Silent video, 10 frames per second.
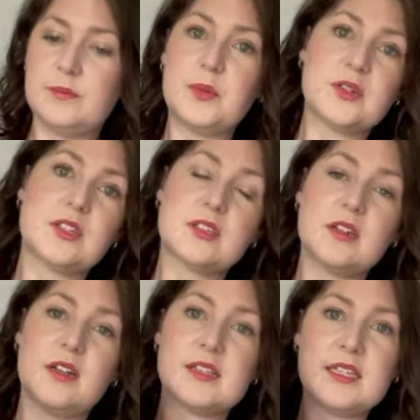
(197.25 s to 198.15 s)
but
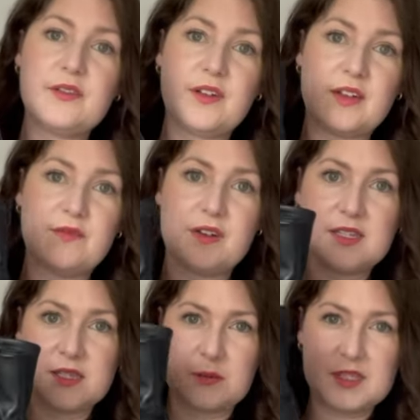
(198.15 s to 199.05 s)
I'll see if I can
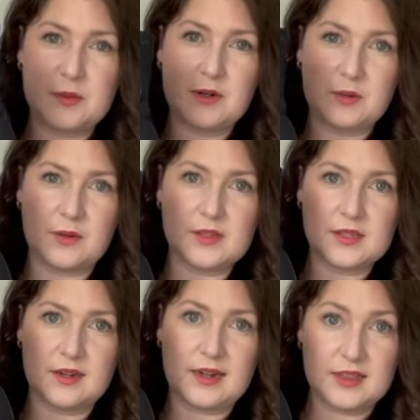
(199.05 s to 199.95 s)
find some similar
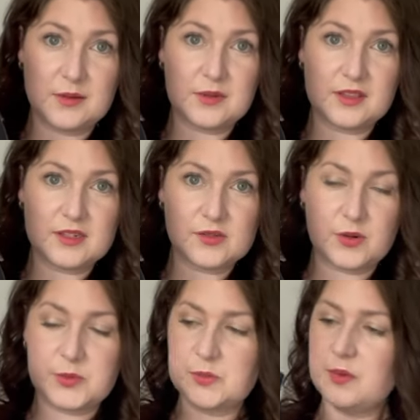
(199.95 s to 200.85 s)
ones and link them in the
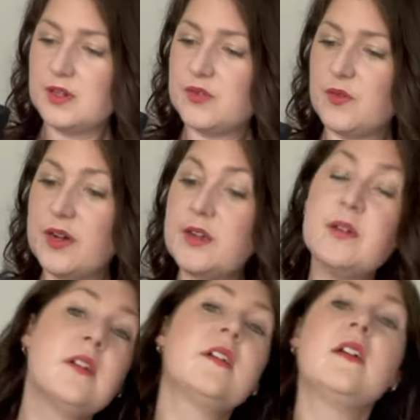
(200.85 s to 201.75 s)
description box for you.